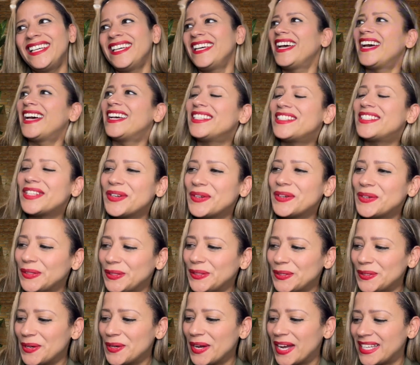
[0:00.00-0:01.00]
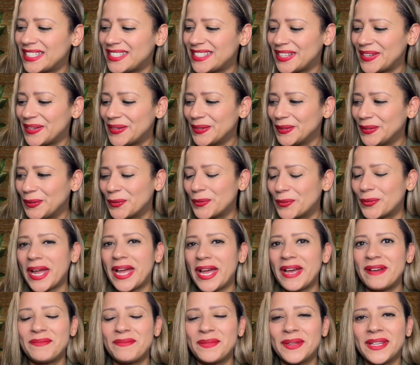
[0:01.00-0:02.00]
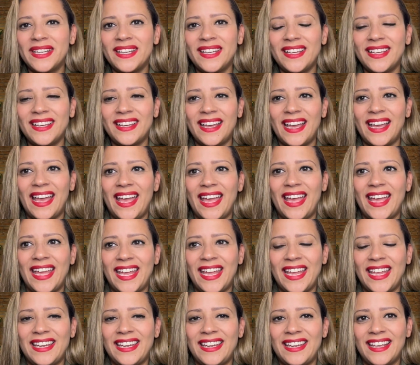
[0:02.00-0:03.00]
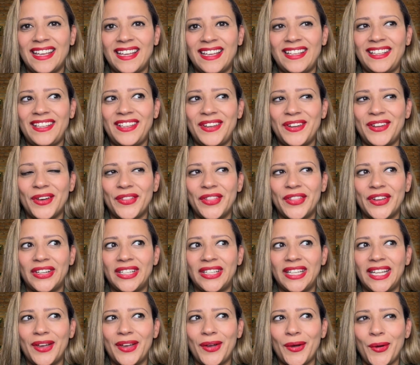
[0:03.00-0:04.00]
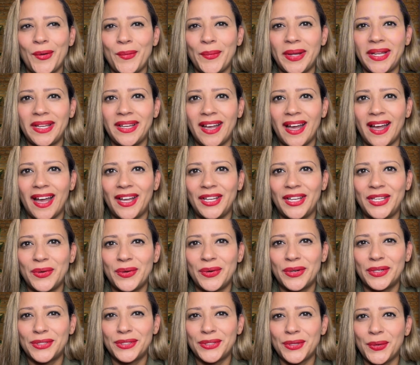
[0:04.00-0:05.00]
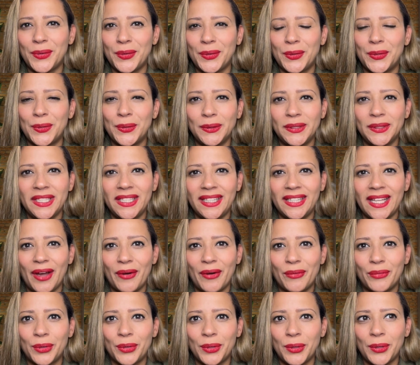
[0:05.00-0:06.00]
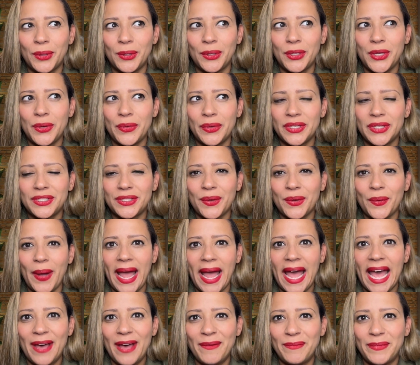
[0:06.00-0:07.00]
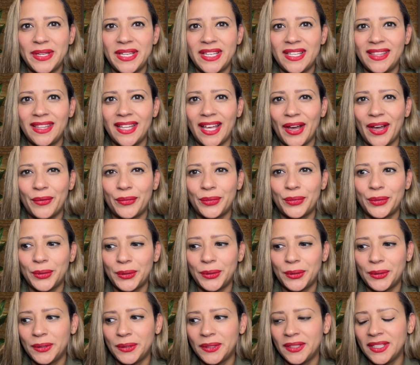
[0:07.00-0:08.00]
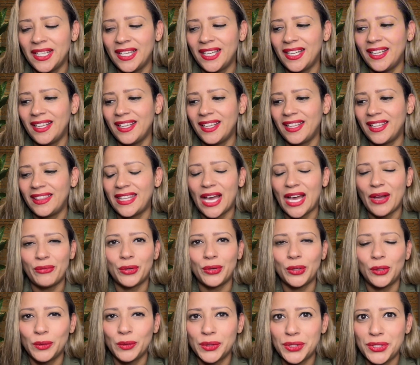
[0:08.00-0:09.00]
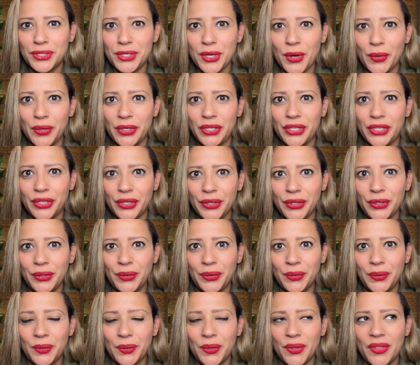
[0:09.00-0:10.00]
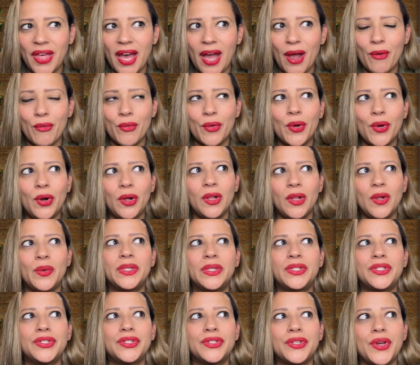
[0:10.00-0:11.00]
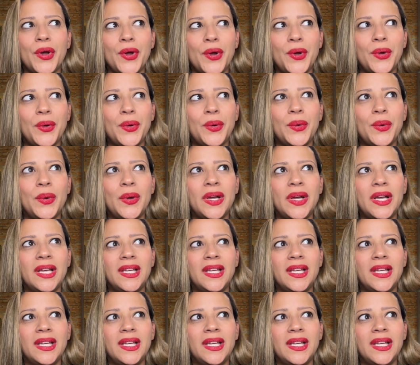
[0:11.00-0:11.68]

as the Hulu rep. And, they're like, oh my God, you were so cool in that role. You were so happy in that role. That role was so you. That role was so